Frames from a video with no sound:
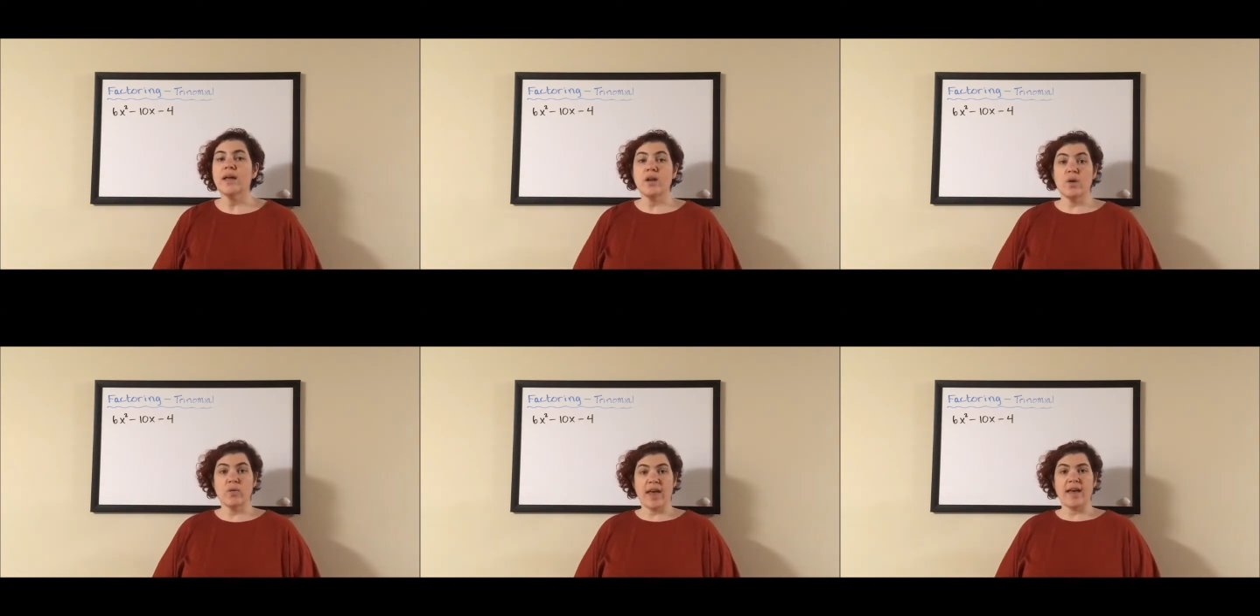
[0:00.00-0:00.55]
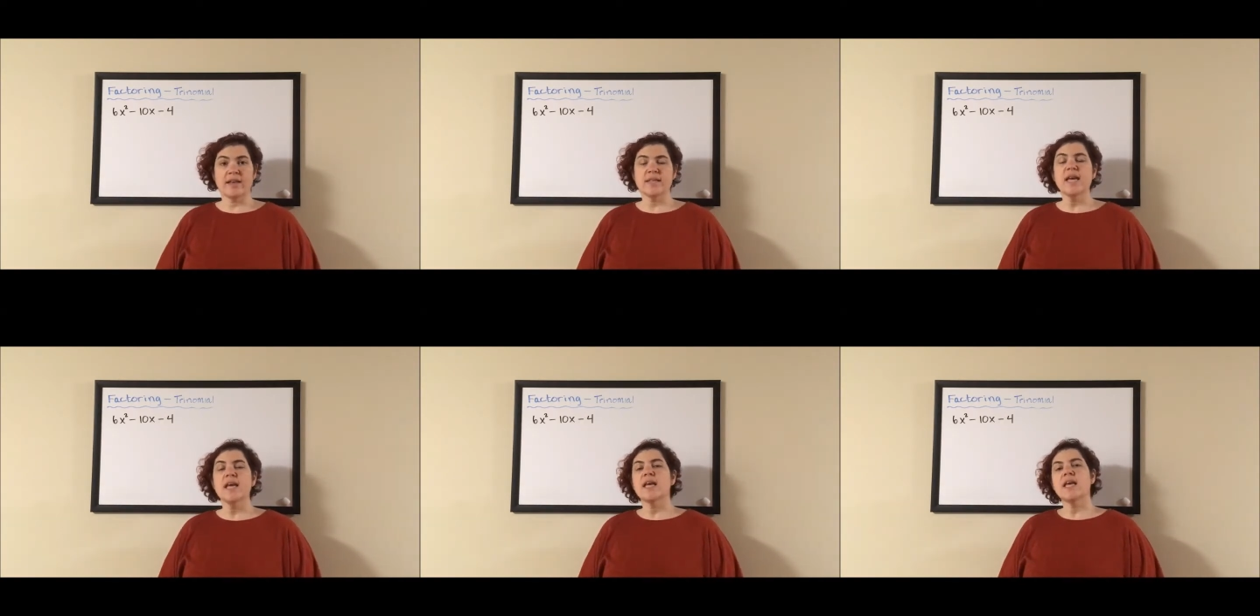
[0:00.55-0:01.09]
I know that.
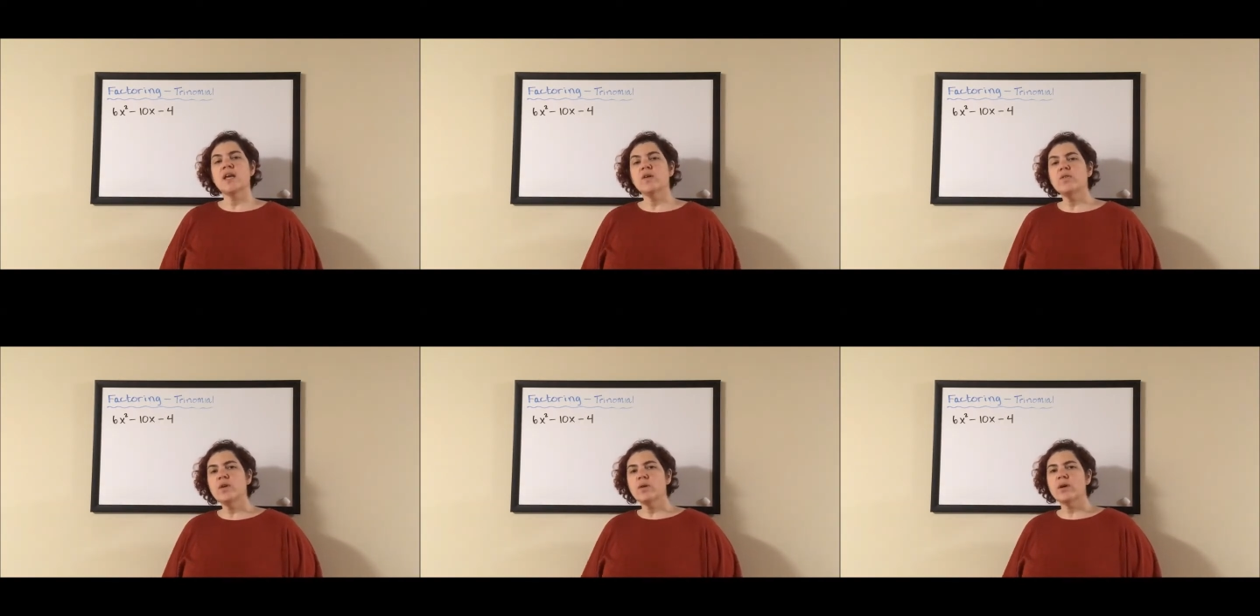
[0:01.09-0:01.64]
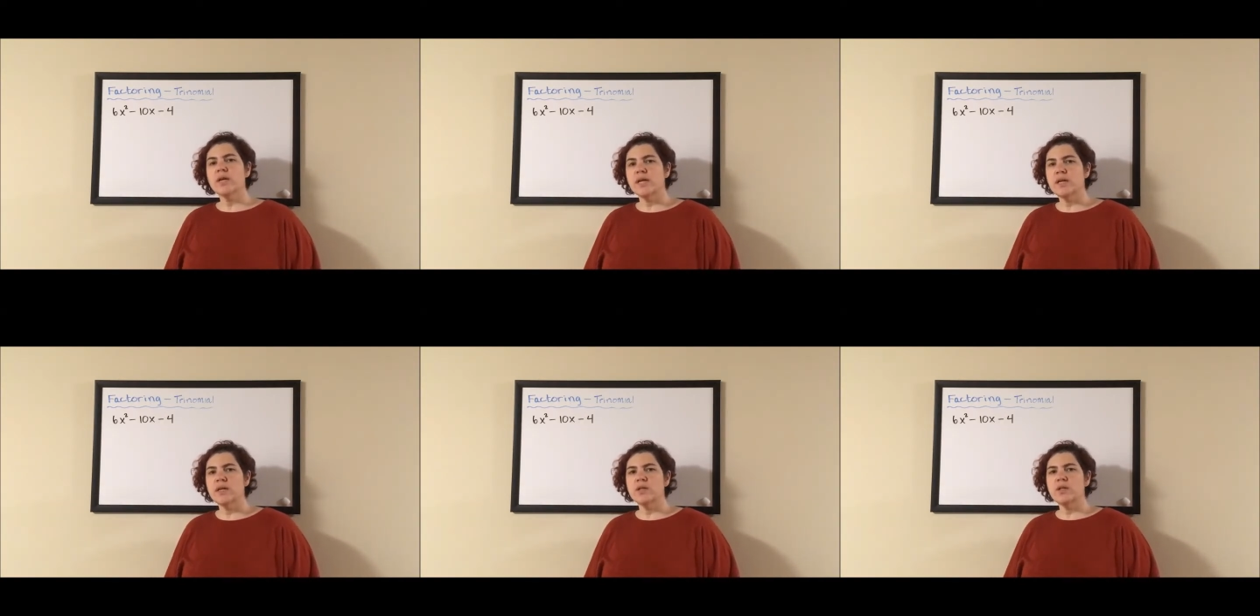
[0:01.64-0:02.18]
If you are
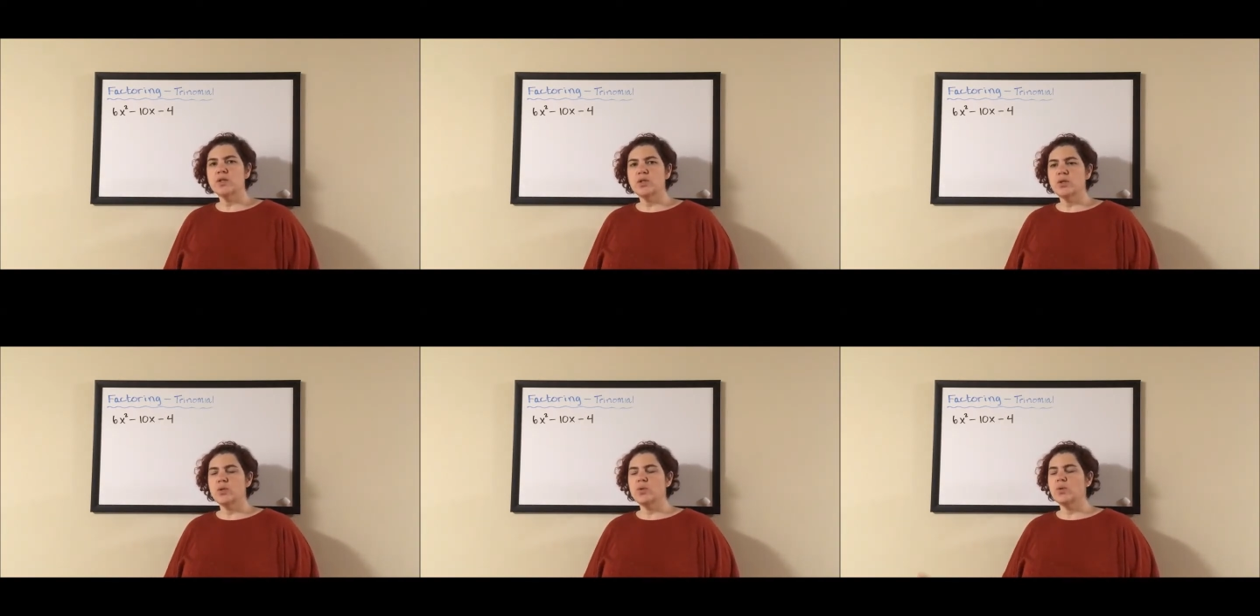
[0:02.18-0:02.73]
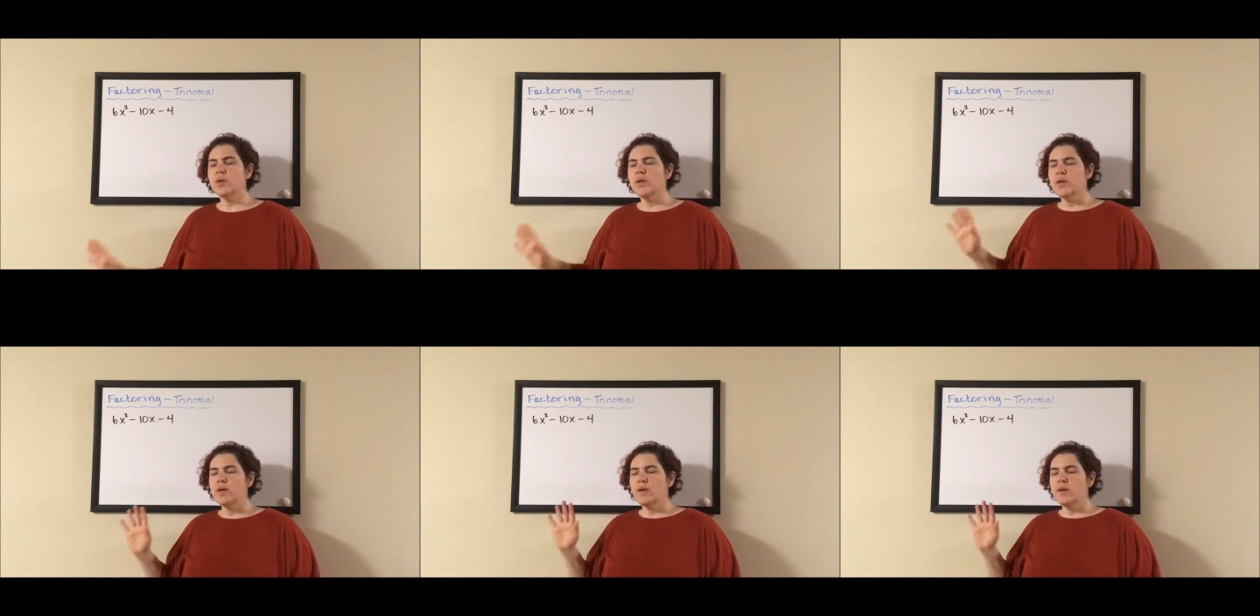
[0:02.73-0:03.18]
into